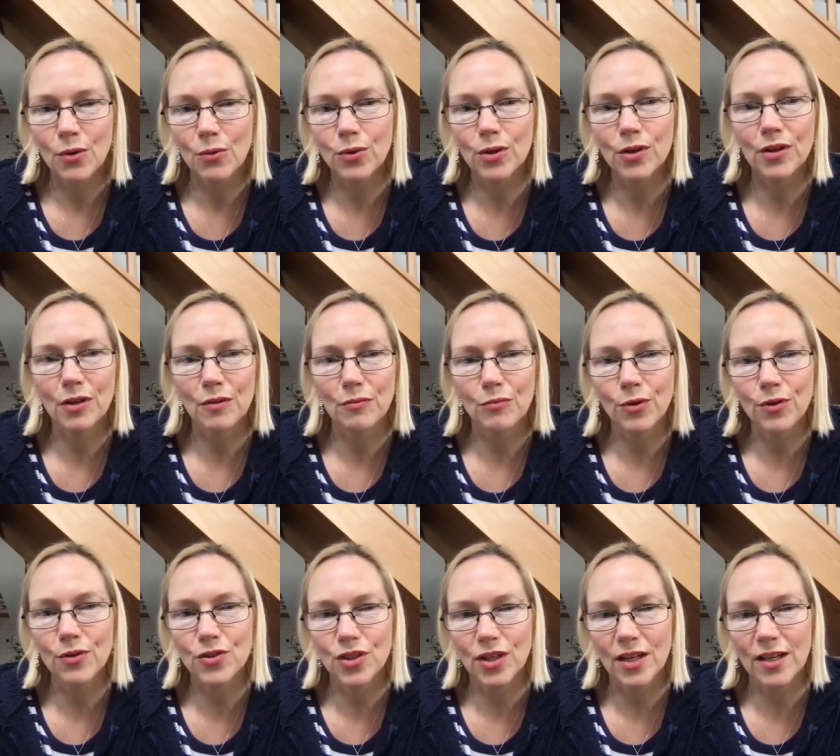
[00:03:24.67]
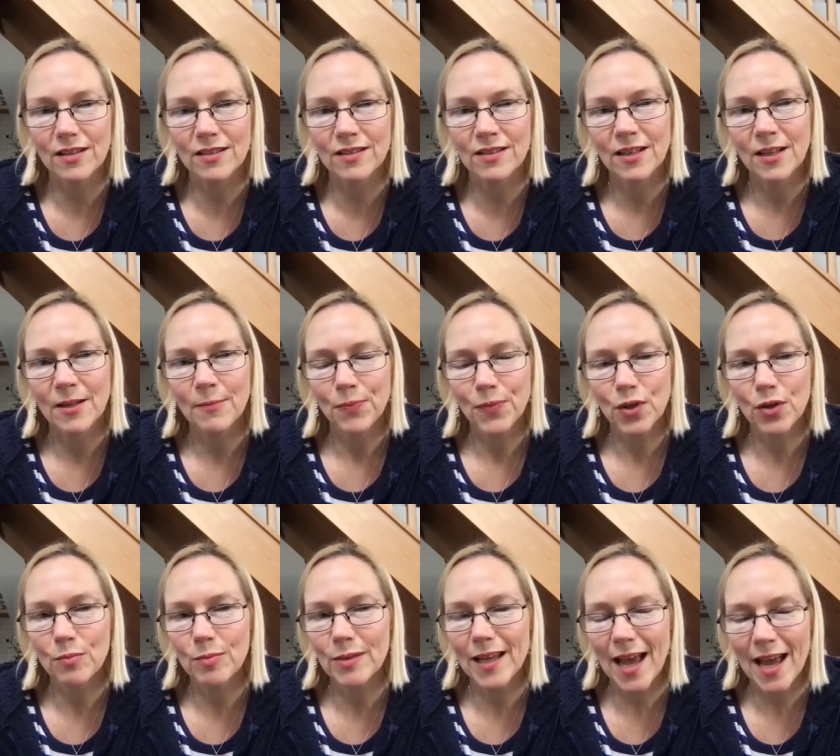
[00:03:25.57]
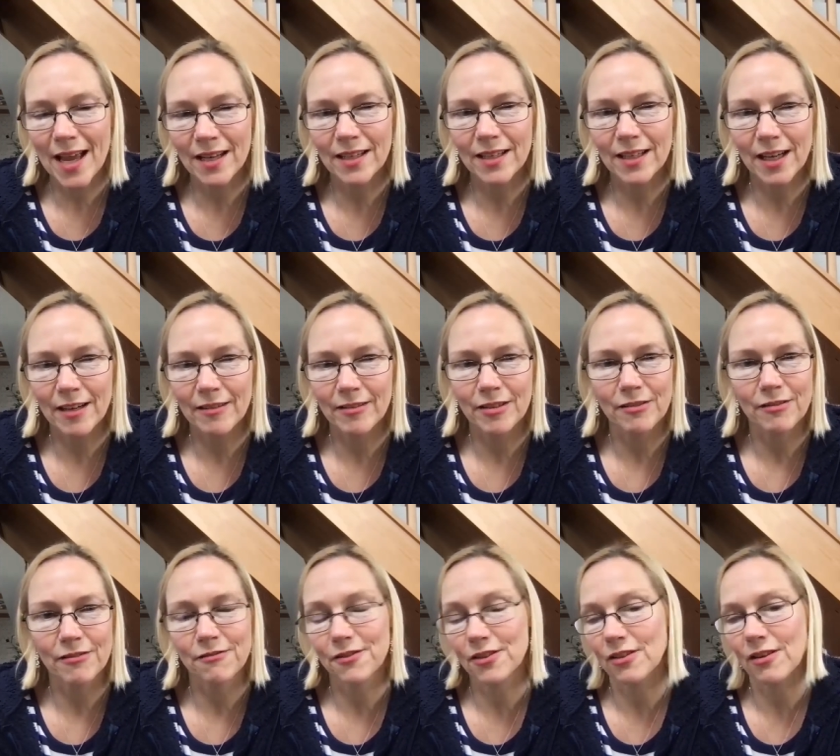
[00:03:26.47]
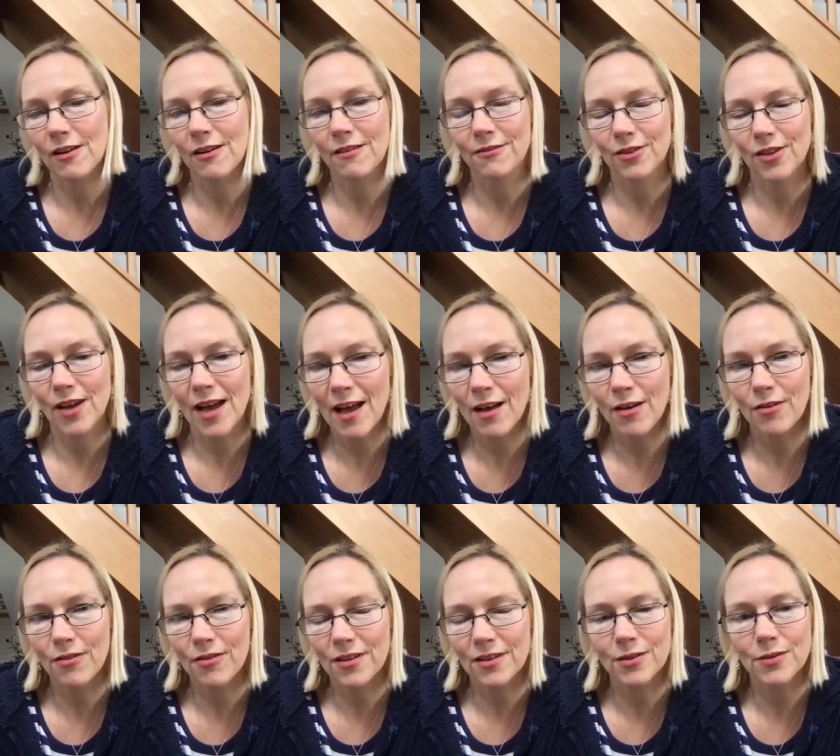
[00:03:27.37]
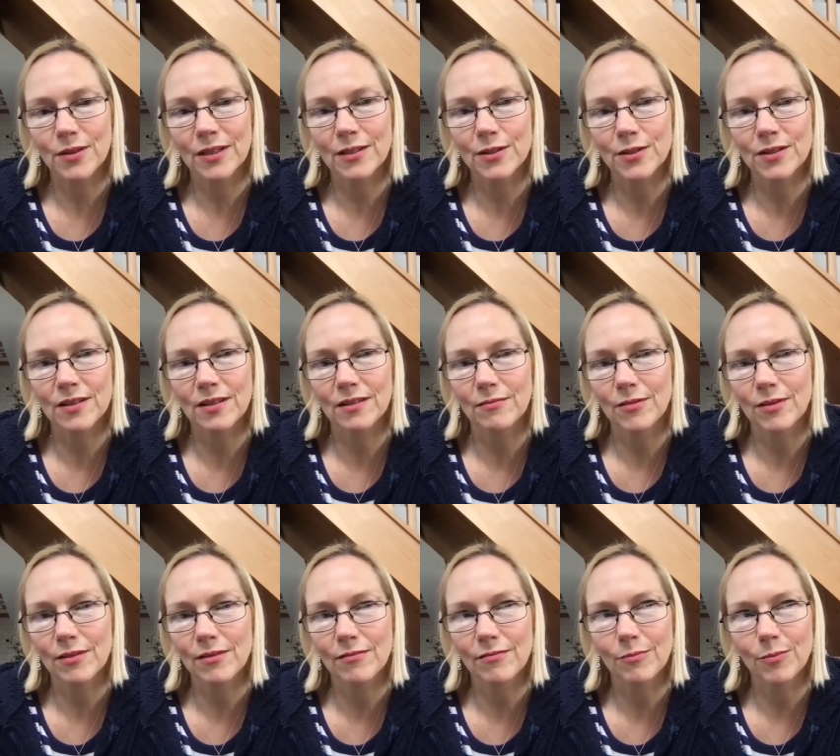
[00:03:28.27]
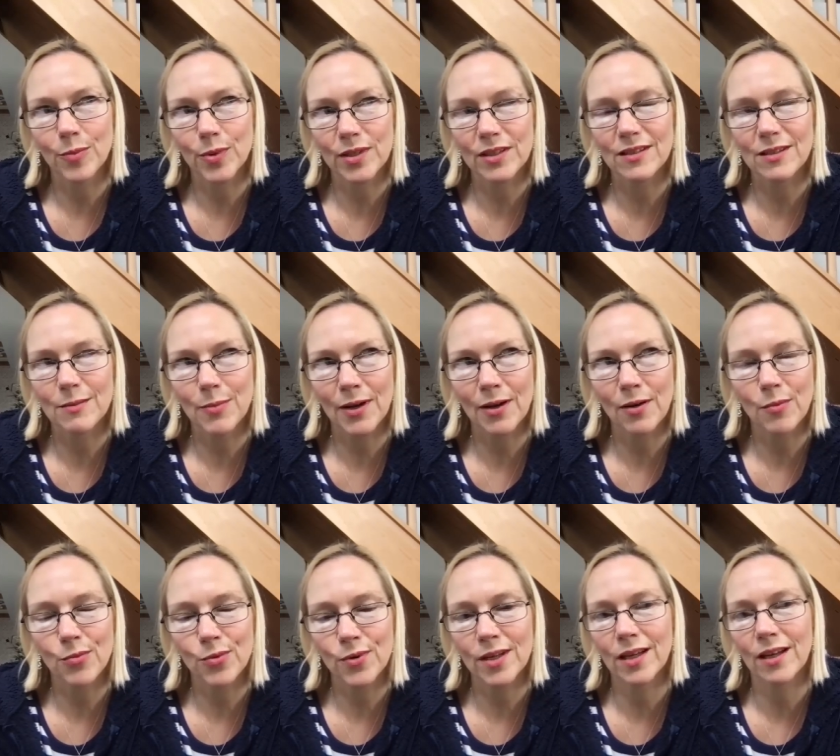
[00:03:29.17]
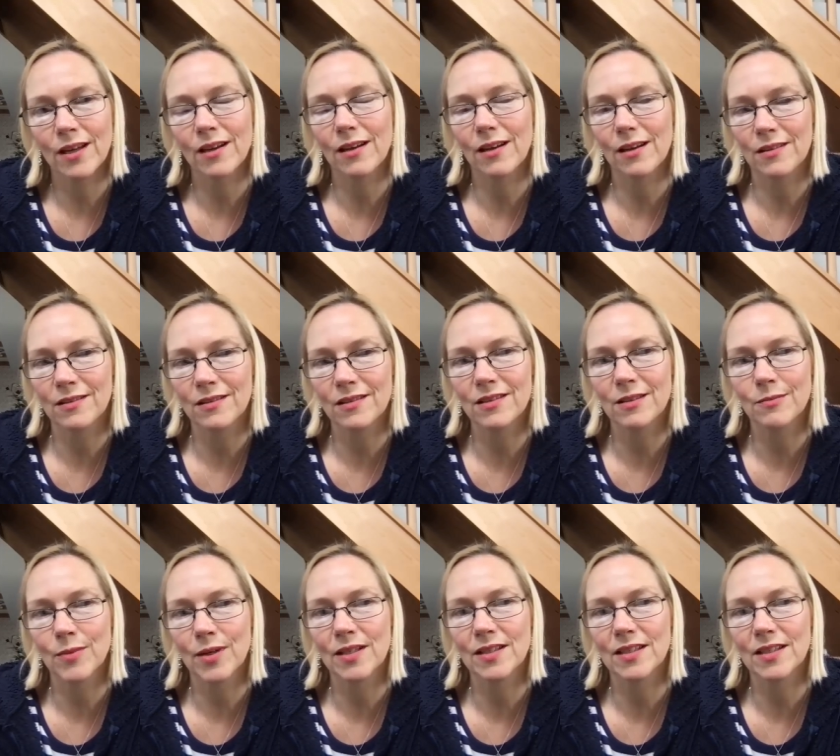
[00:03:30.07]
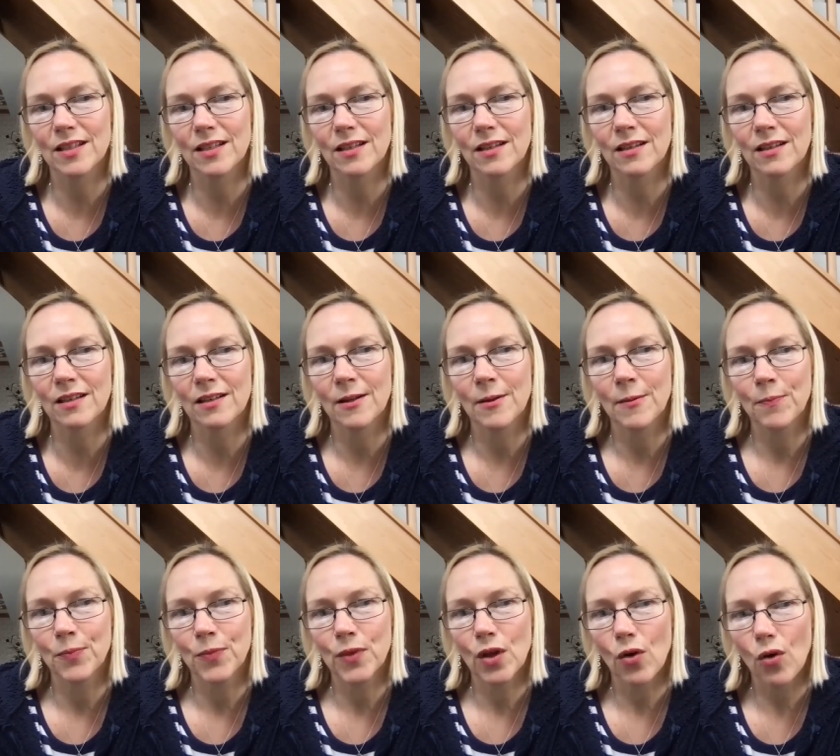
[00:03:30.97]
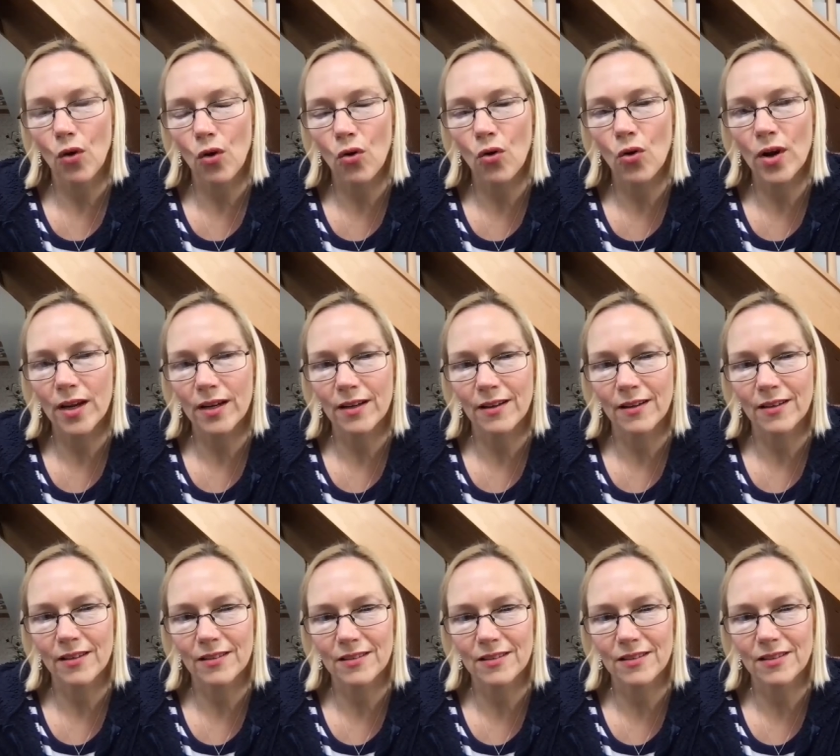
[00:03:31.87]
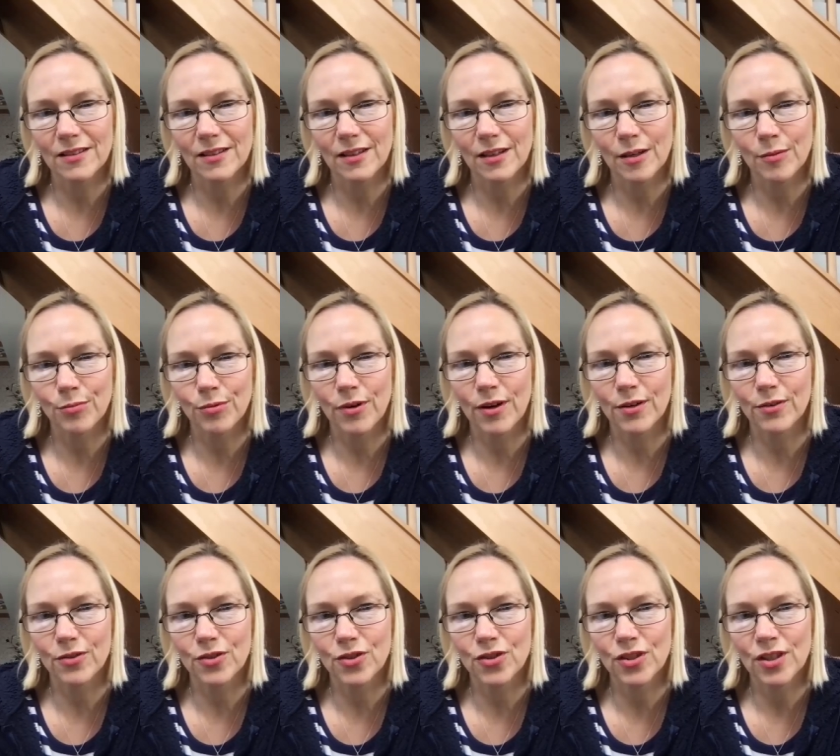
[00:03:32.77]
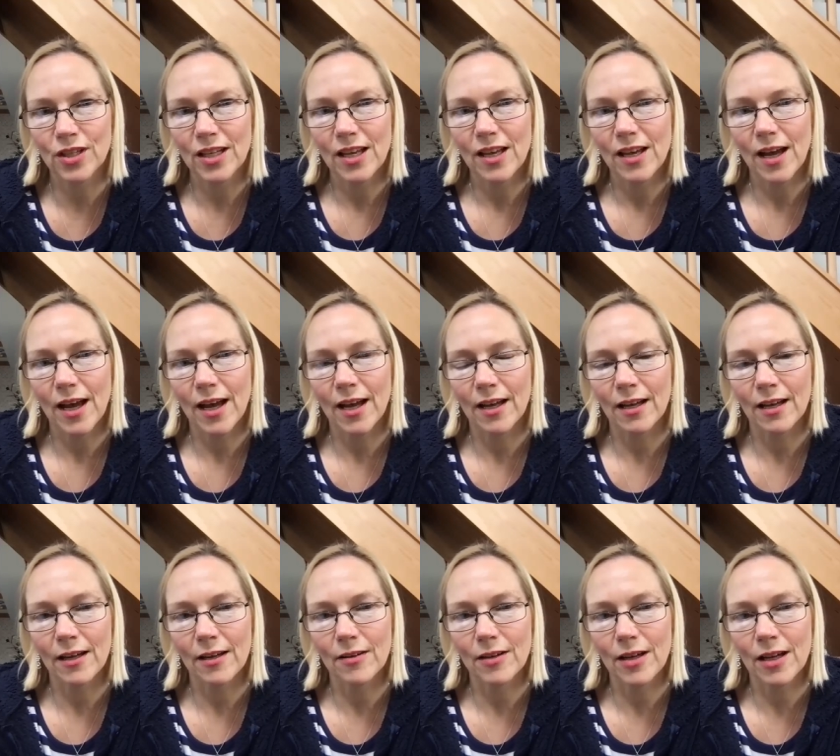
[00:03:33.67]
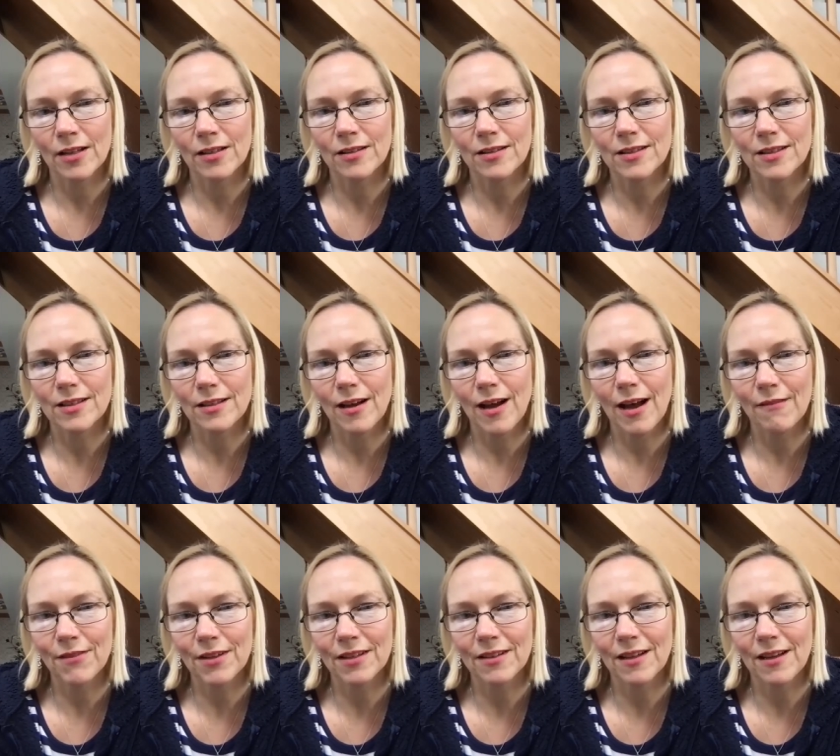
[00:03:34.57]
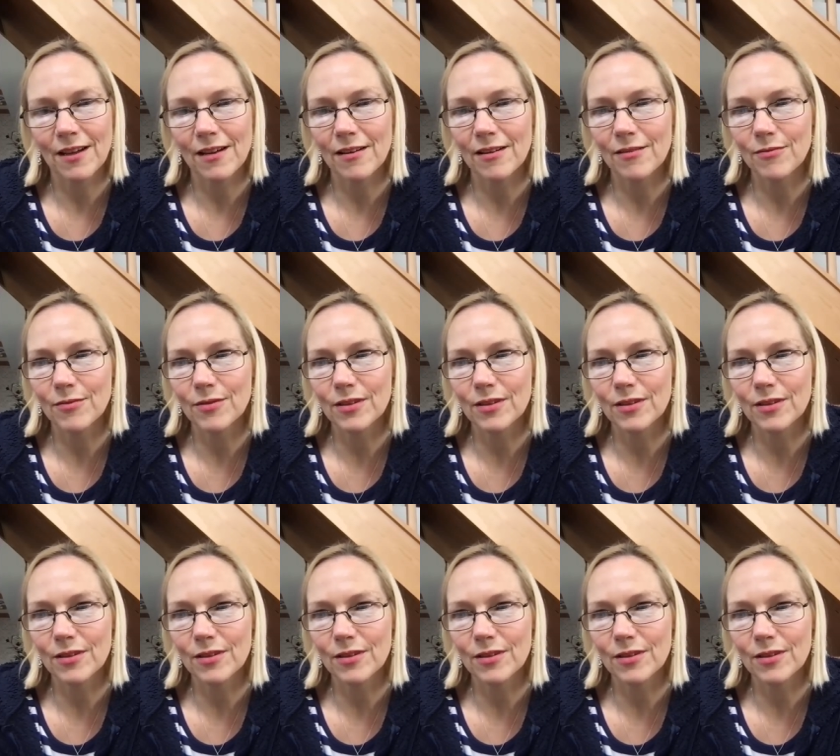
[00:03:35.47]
work and projects. It could be any area of your life, your health. It's about bringing a systematic, organized approach and having that